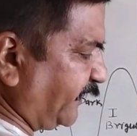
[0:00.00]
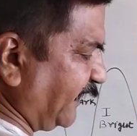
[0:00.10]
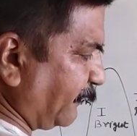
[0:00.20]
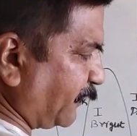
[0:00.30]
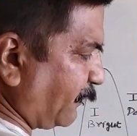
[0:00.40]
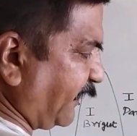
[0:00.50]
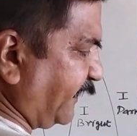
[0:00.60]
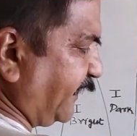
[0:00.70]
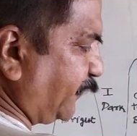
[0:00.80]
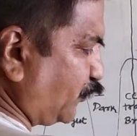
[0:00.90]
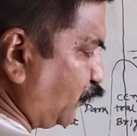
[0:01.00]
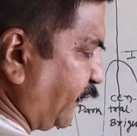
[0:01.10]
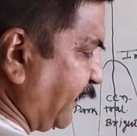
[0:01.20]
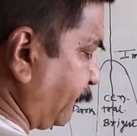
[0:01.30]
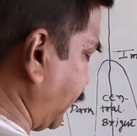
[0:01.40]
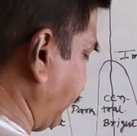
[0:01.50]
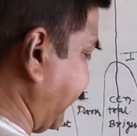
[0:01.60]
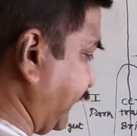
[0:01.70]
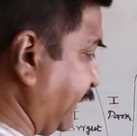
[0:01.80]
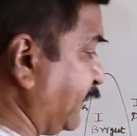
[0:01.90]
d lambda by d, 2d lambda by d,